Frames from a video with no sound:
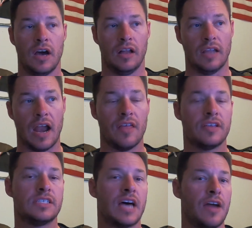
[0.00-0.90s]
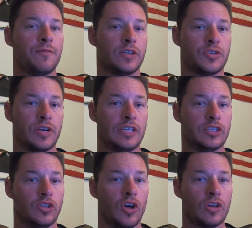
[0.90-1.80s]
a lot of the cypress
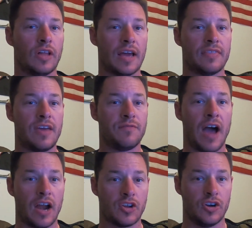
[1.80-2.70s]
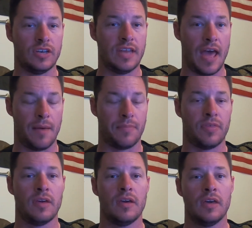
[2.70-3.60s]
trees look like they've got good
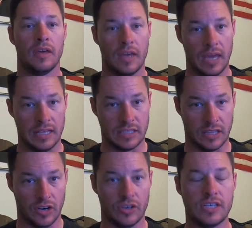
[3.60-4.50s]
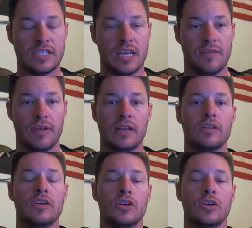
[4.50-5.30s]
depth. It's a little deceiving.